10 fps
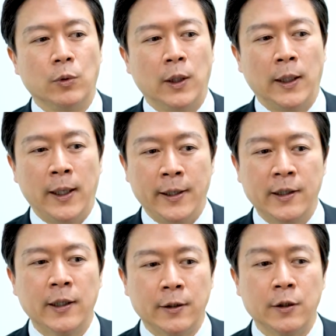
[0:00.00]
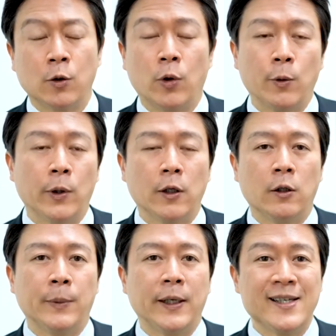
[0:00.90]
I, think I did quite well
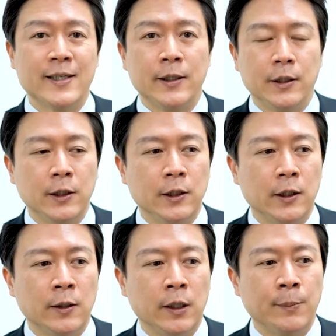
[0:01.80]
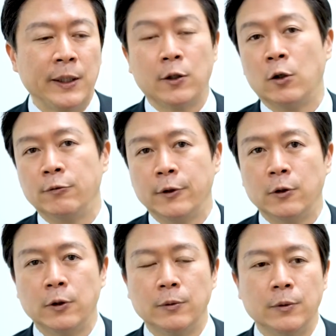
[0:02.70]
on my SAT and, my
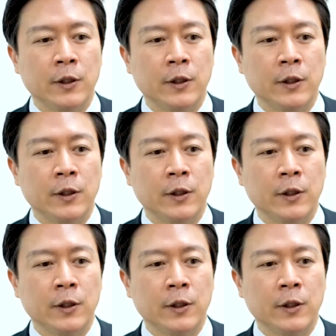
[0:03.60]
TOEFL,